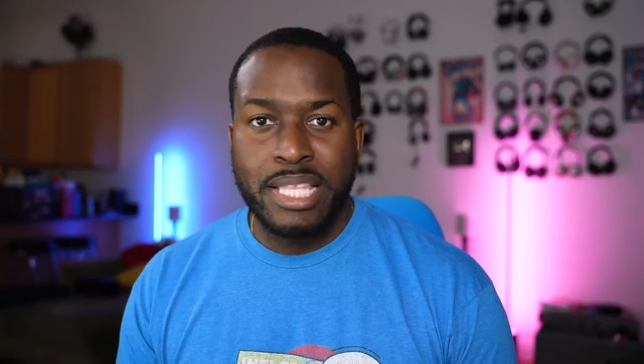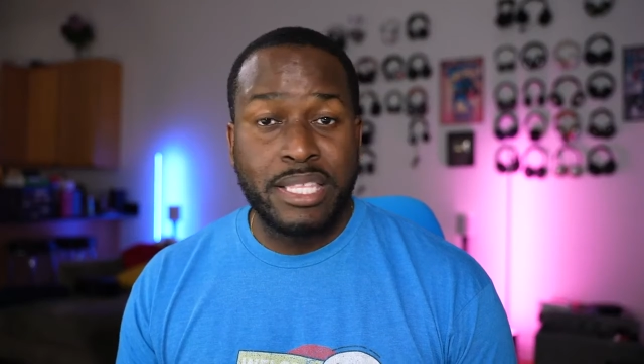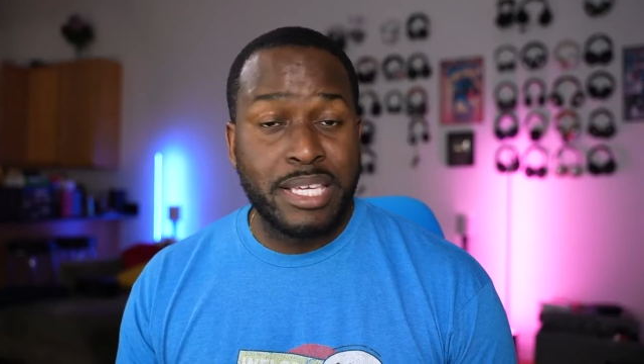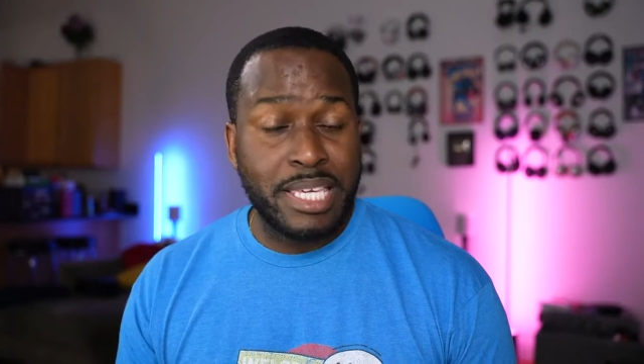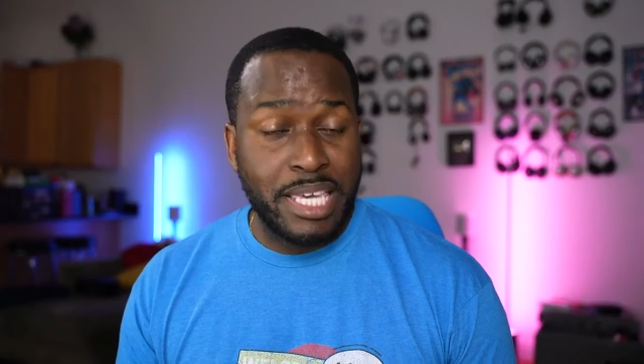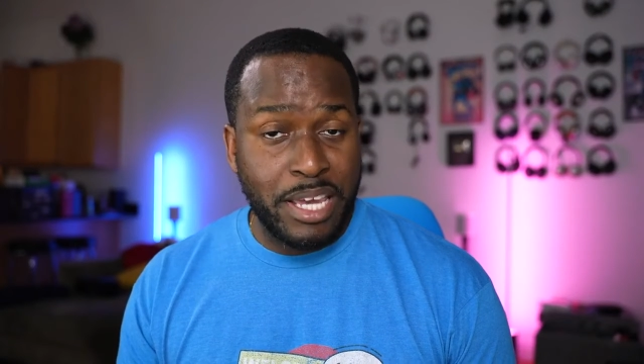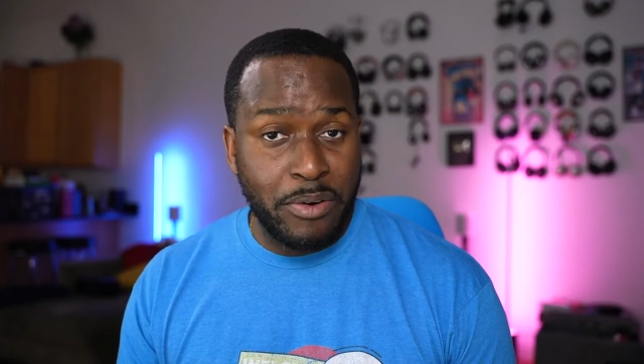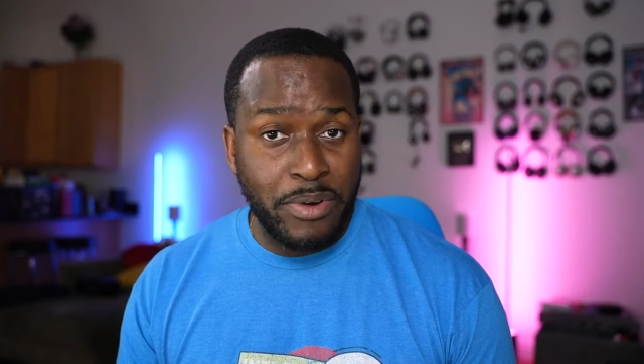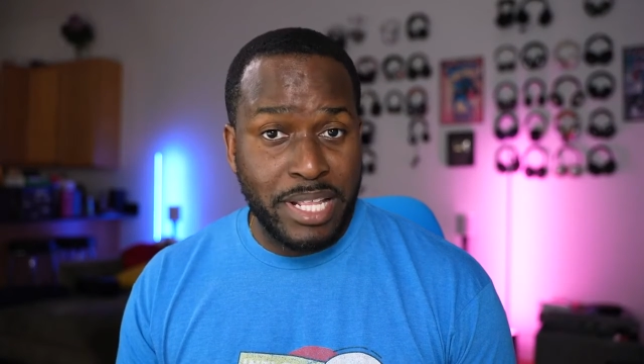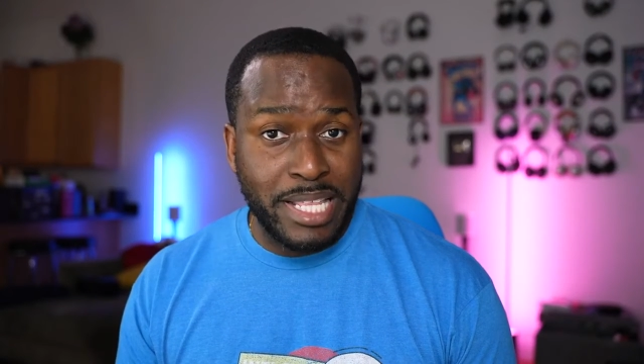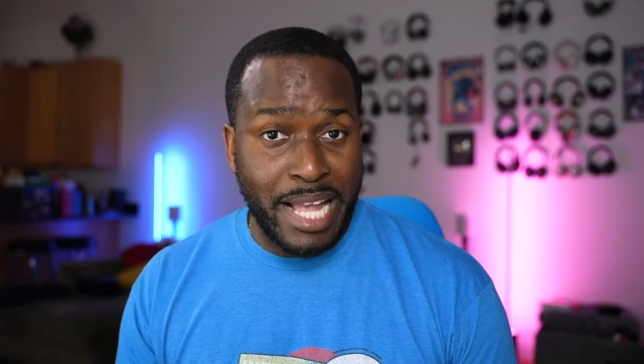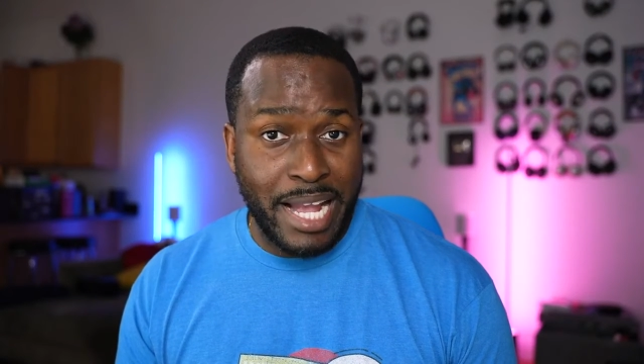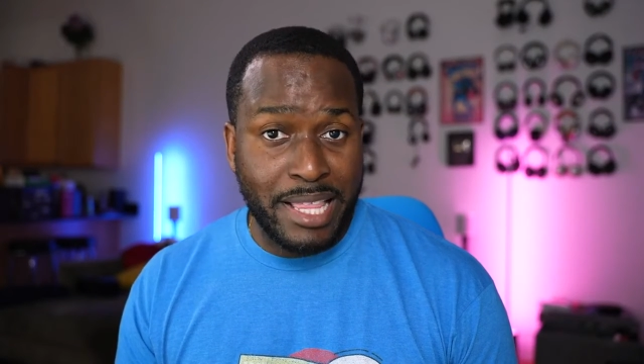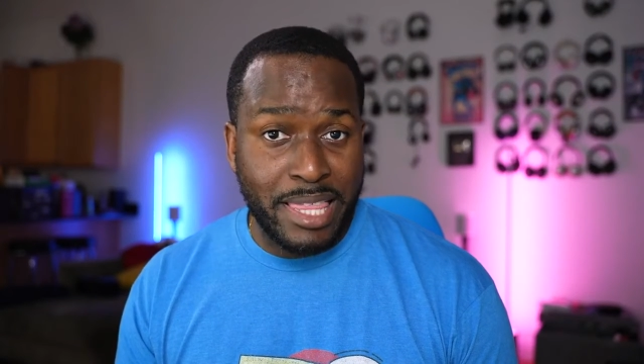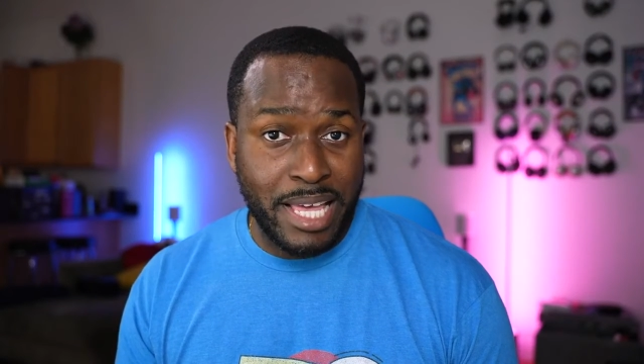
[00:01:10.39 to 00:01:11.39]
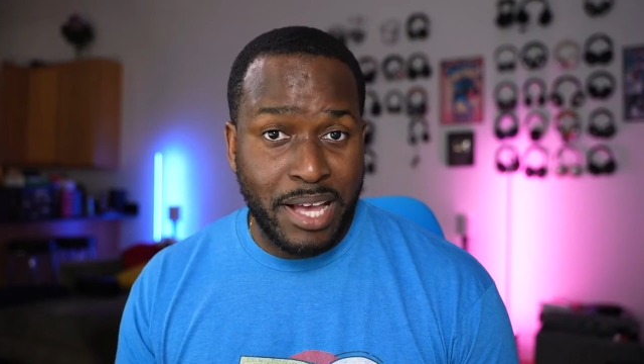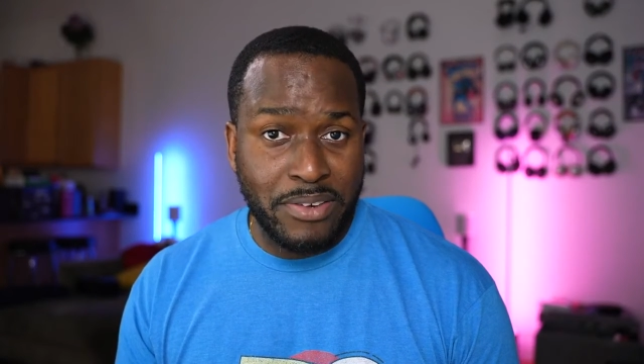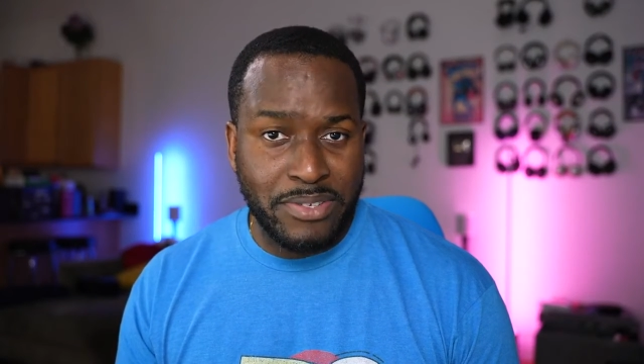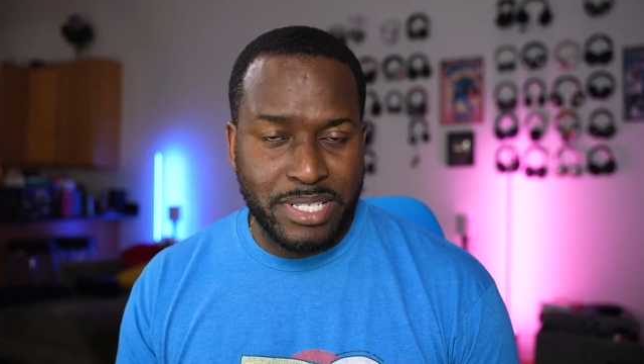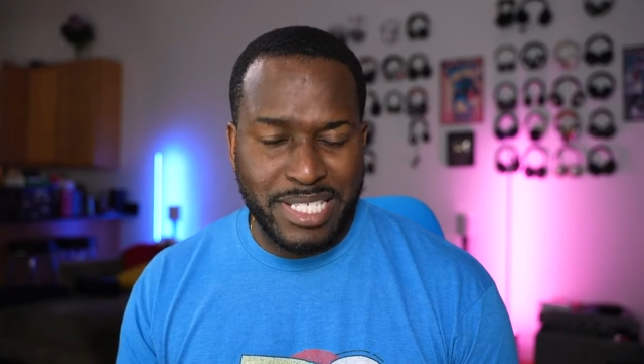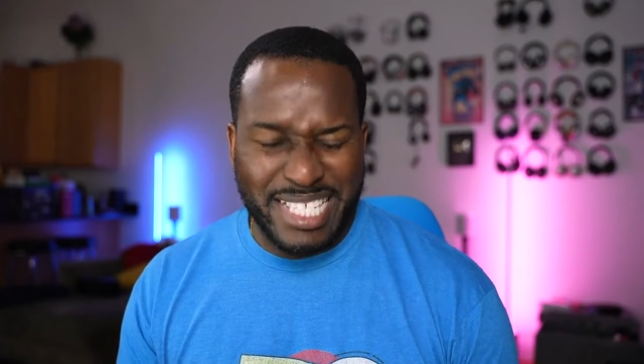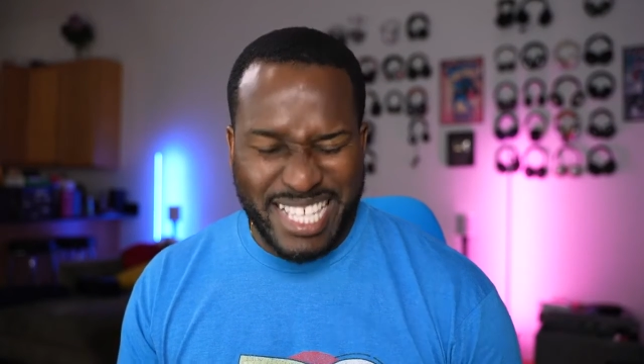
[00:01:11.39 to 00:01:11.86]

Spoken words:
the Kirin 9000.